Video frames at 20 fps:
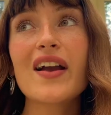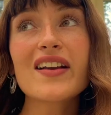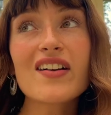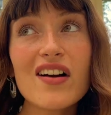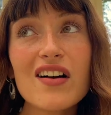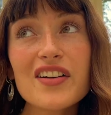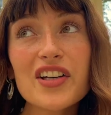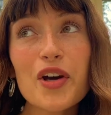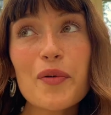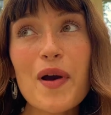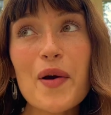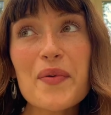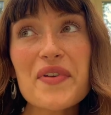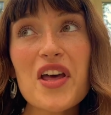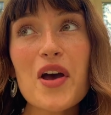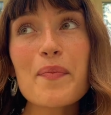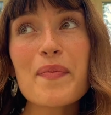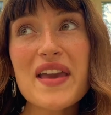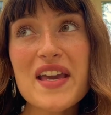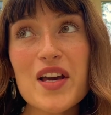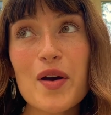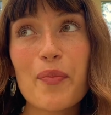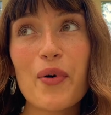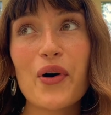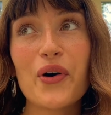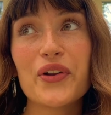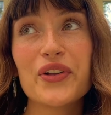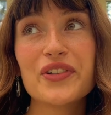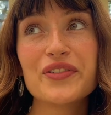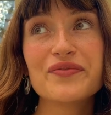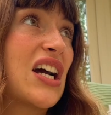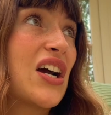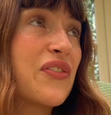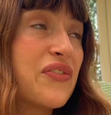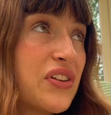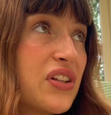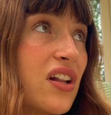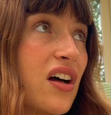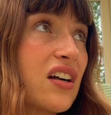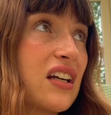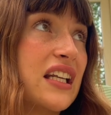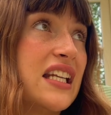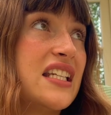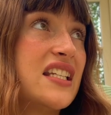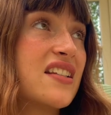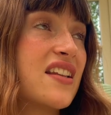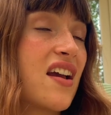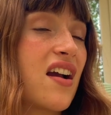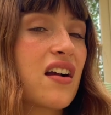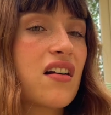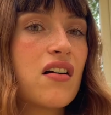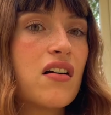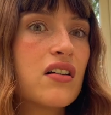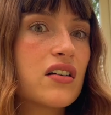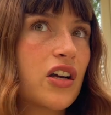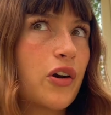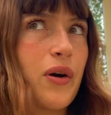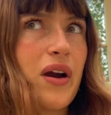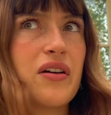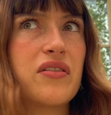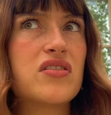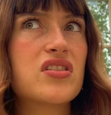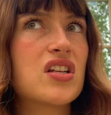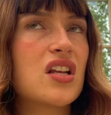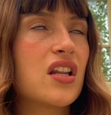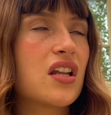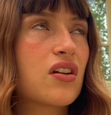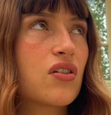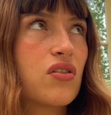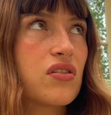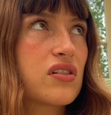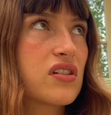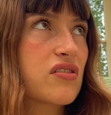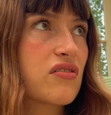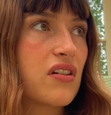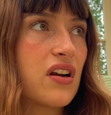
can't go out without makeup on. I feel ugly today. I can't go out and chill in Costa